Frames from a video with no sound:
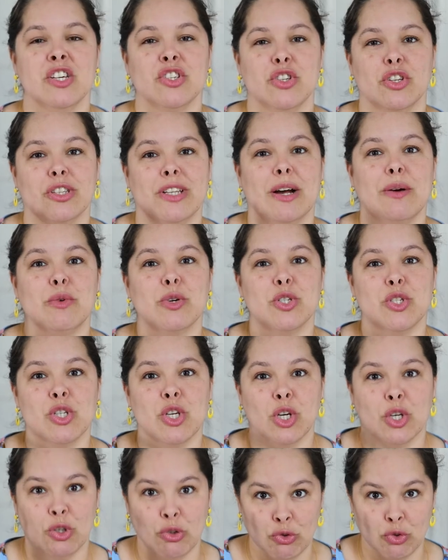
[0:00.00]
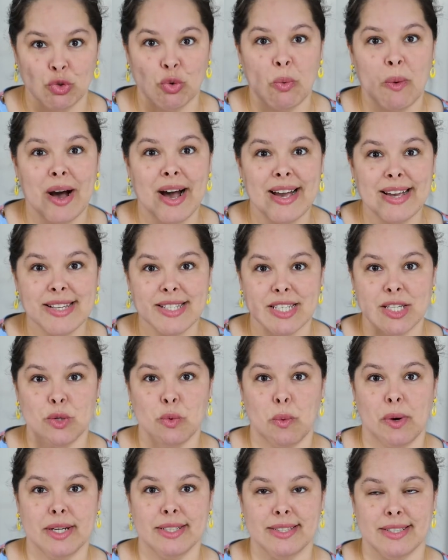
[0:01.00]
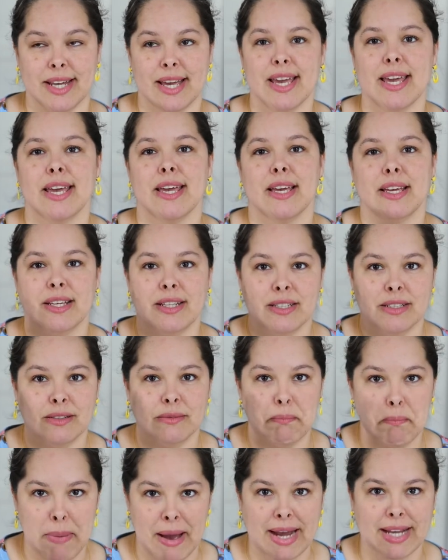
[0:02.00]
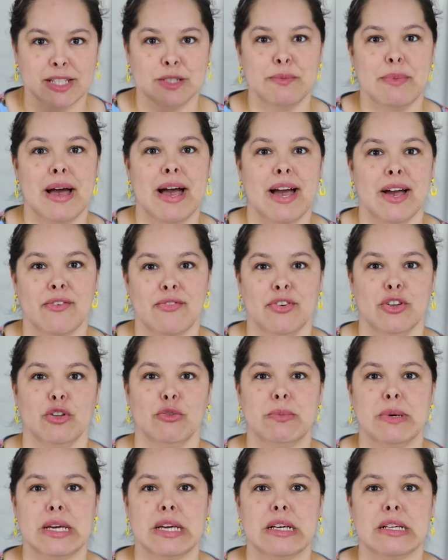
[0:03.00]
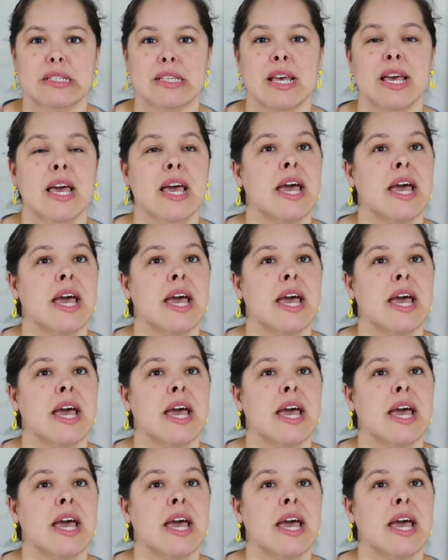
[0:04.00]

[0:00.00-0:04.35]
So that was twice in one day, back to back filmings.